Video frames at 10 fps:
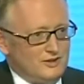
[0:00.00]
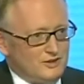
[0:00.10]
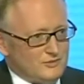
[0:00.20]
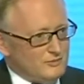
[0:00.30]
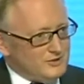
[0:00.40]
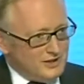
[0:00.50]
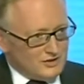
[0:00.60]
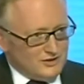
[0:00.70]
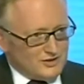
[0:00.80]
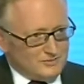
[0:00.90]
There's
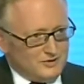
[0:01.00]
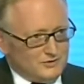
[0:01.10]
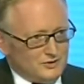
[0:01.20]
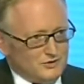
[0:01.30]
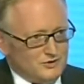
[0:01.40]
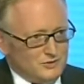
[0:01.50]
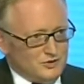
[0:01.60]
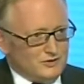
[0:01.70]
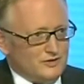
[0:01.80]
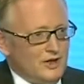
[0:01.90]
potentially something for
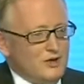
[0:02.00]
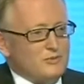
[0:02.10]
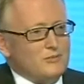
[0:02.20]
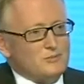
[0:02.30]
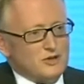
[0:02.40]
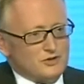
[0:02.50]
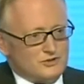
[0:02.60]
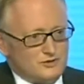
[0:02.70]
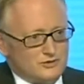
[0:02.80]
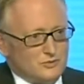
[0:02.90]
contribution, but
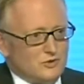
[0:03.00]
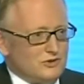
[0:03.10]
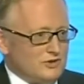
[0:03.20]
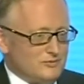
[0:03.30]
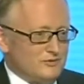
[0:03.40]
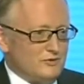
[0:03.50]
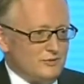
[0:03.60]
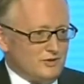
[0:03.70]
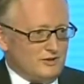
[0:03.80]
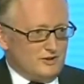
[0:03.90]
most of the reward is
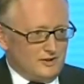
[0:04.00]
performance